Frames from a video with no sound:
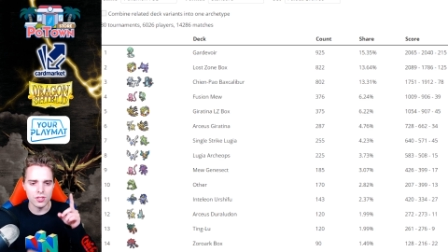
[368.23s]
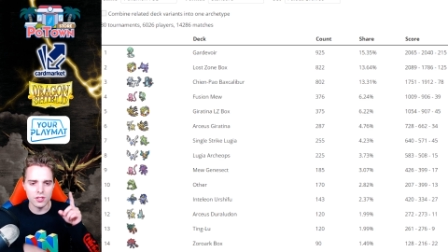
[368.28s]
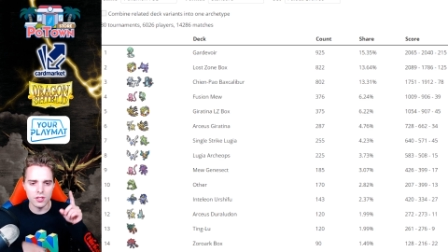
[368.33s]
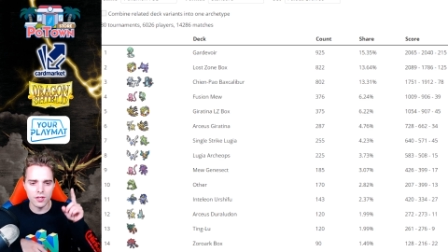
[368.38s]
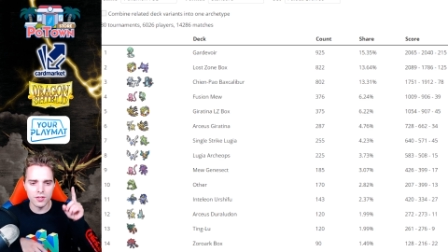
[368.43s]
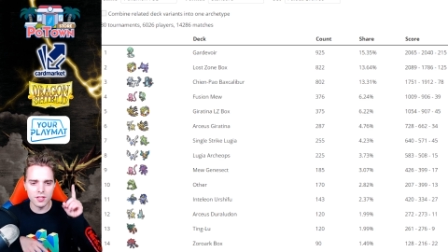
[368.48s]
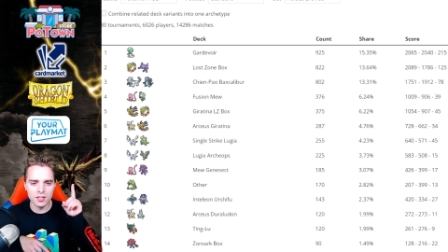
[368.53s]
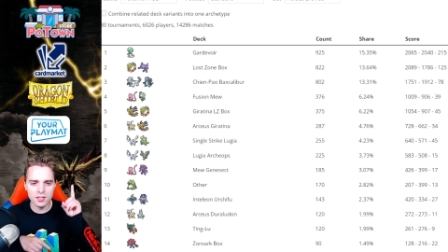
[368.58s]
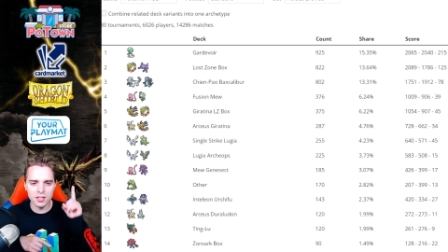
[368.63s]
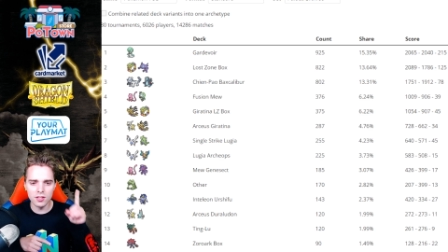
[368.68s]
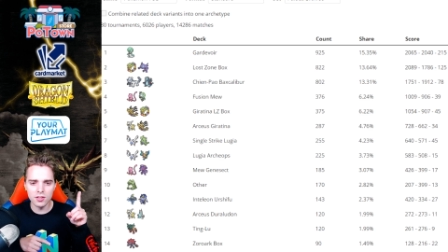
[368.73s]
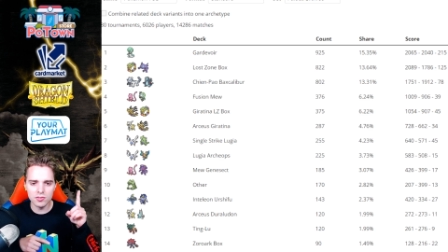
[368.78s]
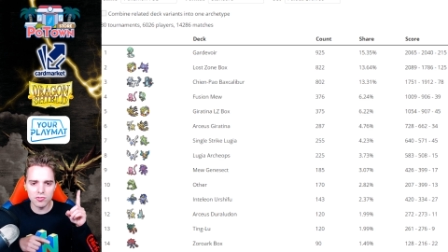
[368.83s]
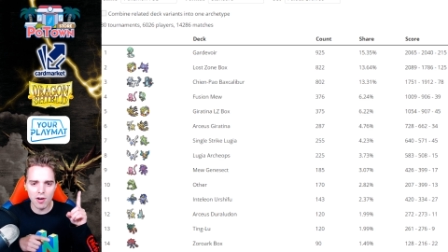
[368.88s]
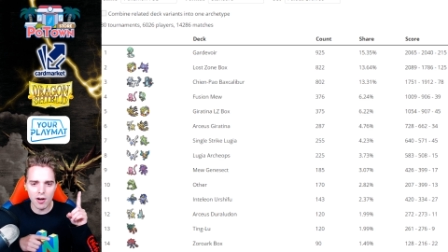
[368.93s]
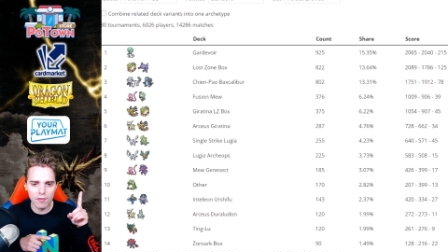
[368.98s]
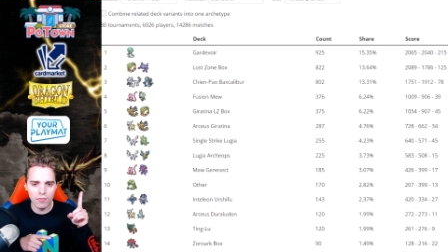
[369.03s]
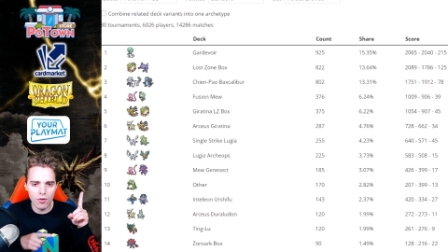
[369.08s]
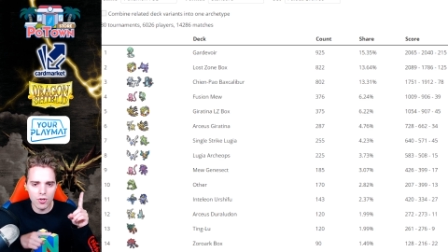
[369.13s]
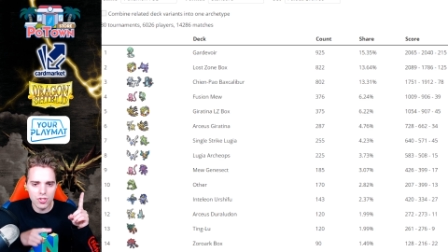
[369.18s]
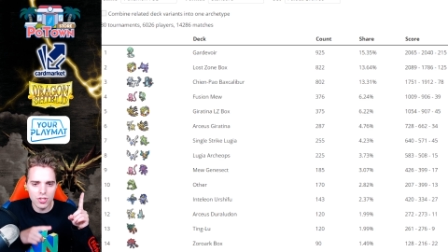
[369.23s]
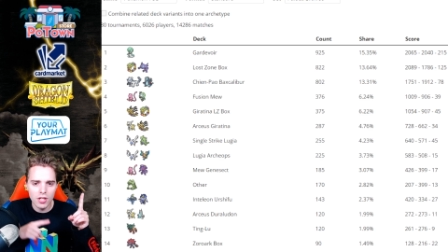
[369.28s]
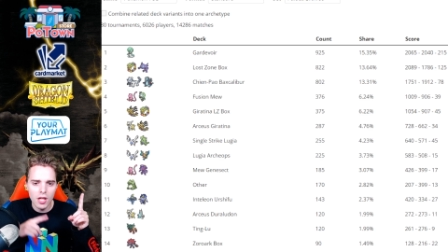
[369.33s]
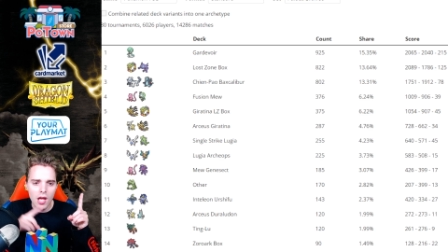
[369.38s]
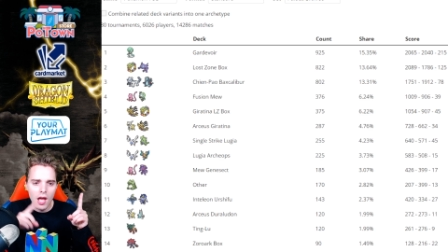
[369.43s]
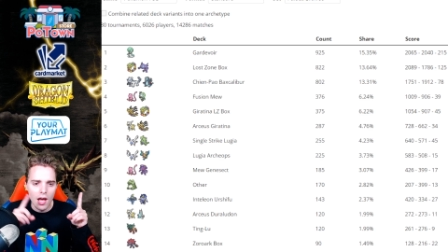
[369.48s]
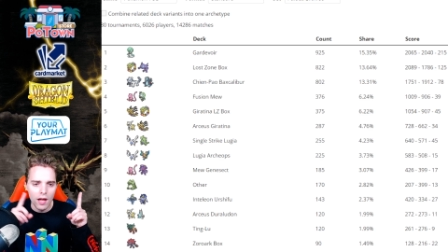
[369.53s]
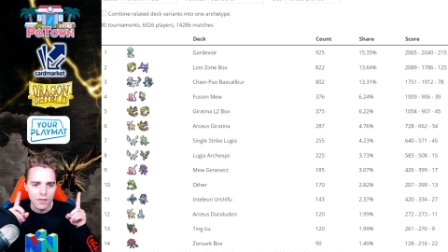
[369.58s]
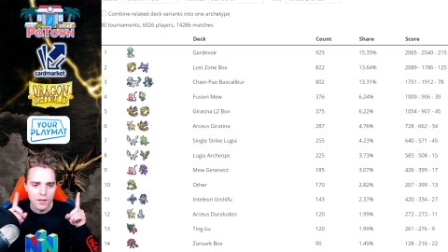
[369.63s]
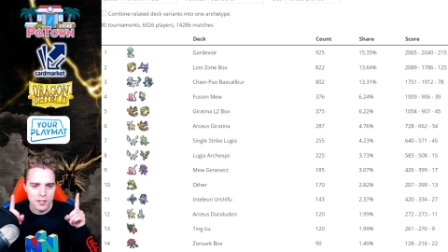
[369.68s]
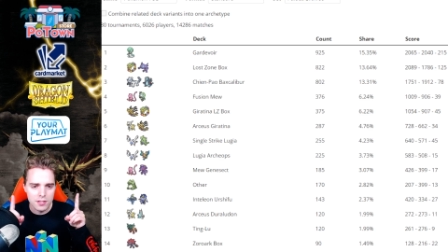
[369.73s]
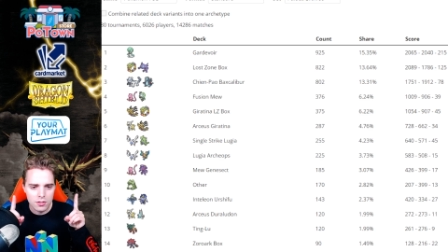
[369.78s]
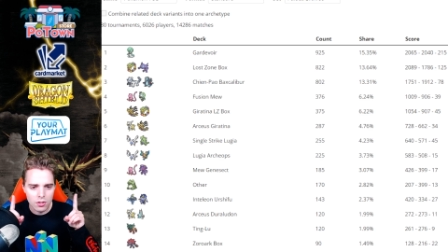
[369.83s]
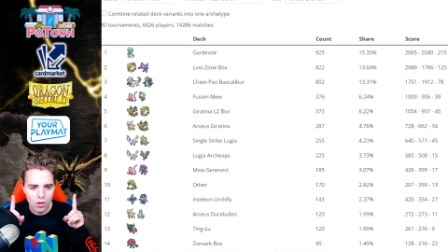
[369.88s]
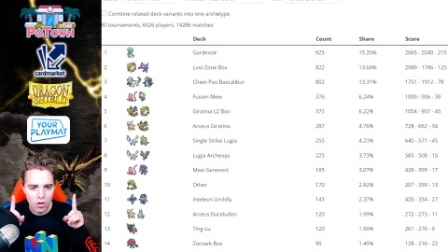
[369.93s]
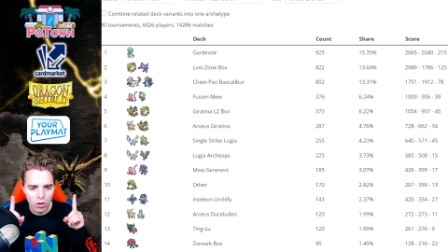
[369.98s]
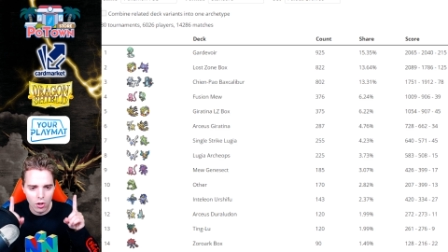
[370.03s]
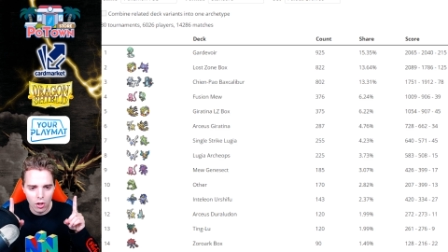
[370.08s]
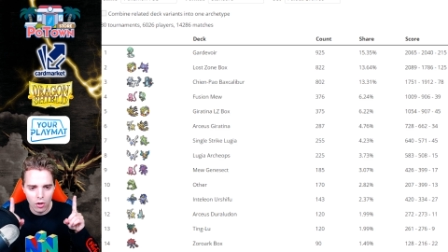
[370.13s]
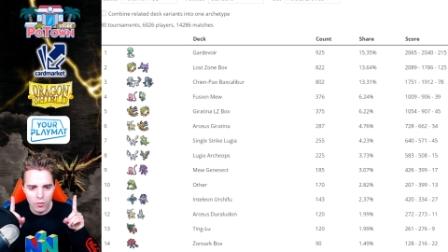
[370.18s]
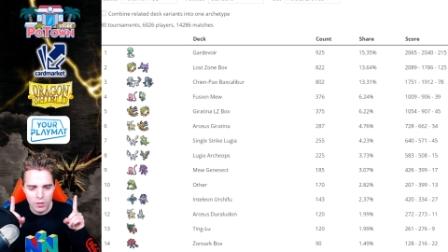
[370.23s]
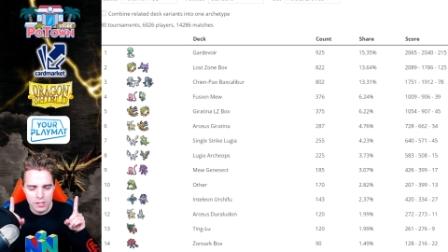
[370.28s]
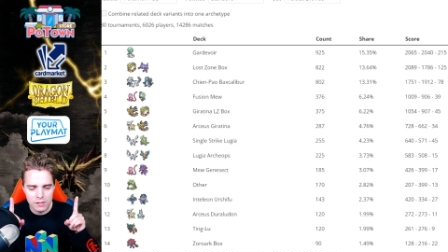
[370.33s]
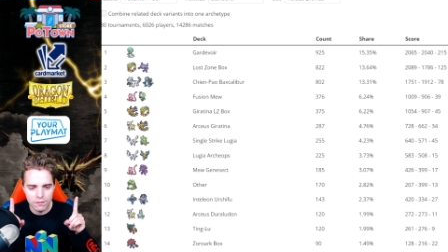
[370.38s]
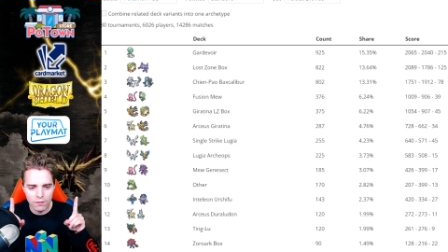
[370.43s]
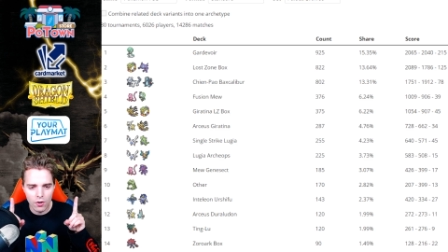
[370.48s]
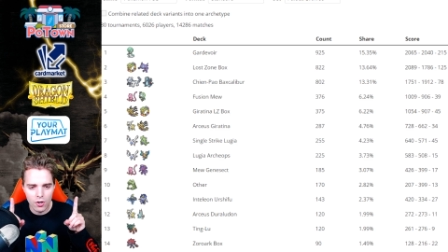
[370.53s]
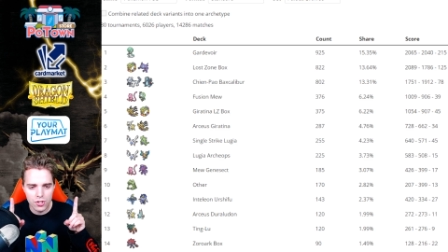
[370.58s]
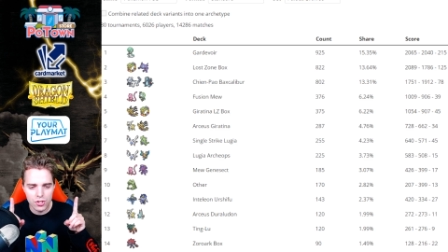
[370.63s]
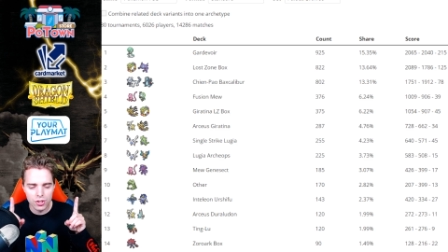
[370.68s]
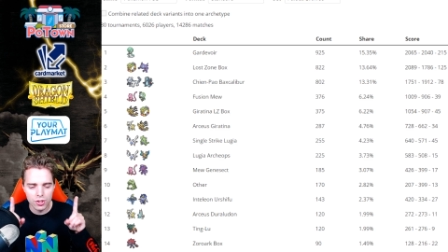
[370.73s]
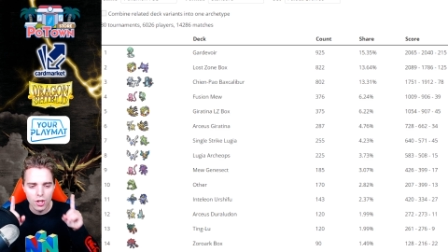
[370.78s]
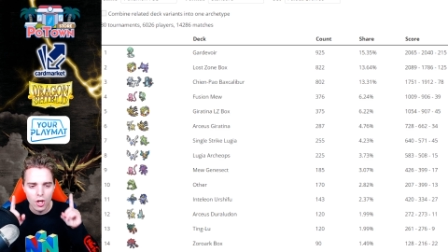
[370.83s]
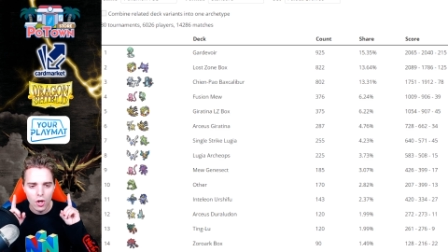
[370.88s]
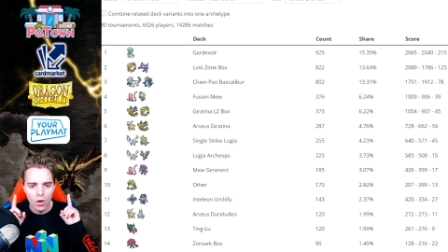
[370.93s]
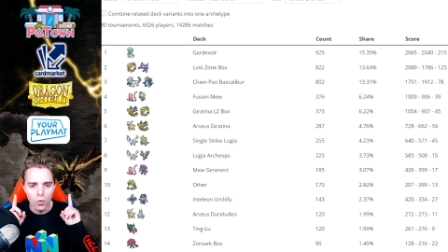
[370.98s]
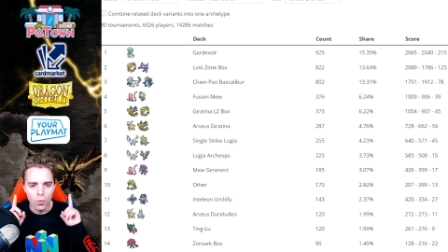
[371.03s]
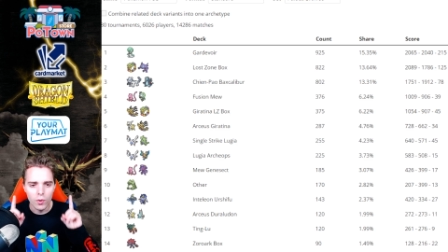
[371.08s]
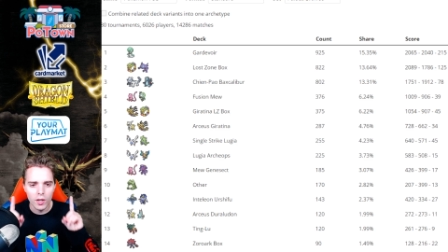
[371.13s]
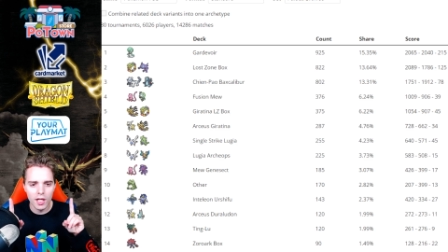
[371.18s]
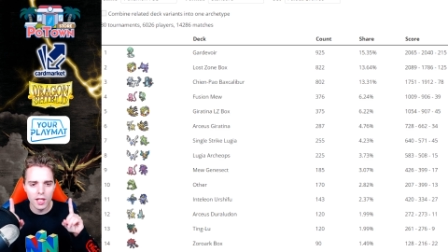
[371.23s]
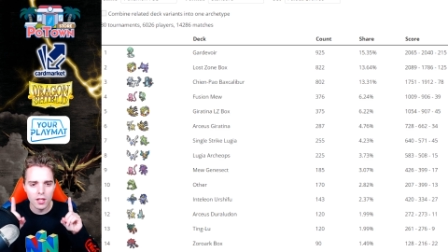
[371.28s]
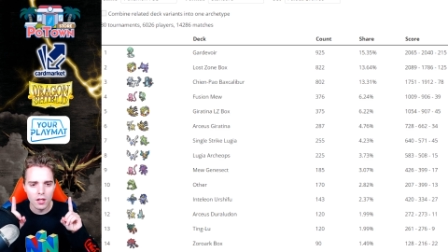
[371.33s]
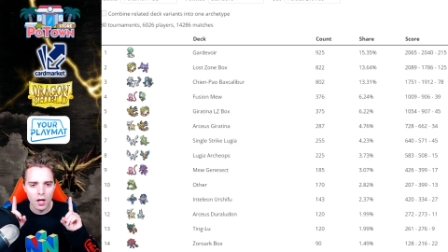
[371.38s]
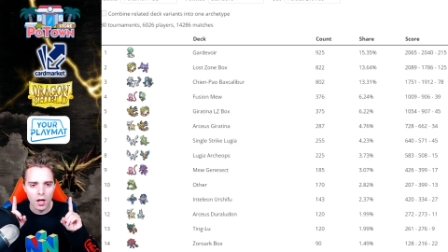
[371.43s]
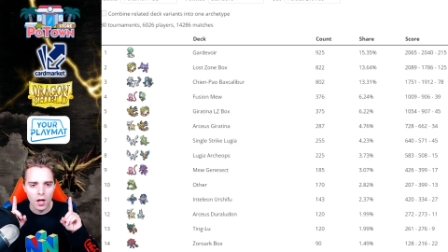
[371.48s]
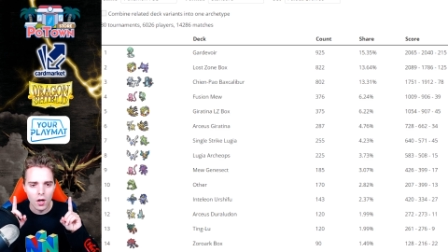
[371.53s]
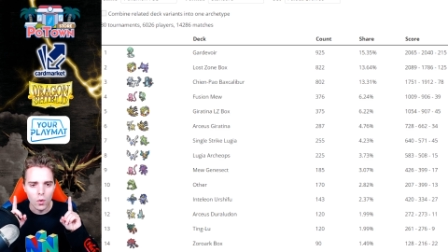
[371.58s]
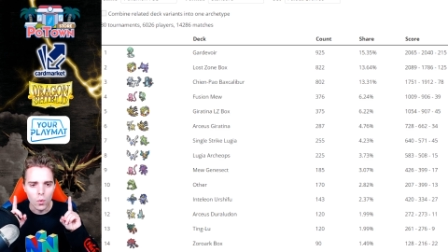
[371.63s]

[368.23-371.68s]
There's a single strike version, and there's the colorless version with uh,